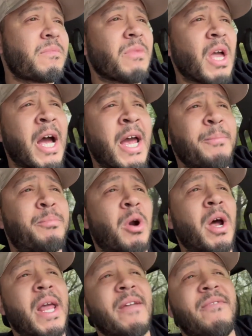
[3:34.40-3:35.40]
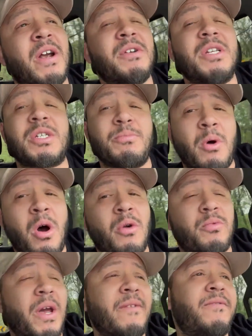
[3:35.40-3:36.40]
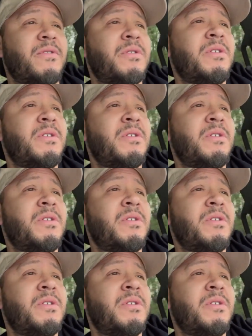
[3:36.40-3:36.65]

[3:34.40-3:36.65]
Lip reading: I brought a very small rifle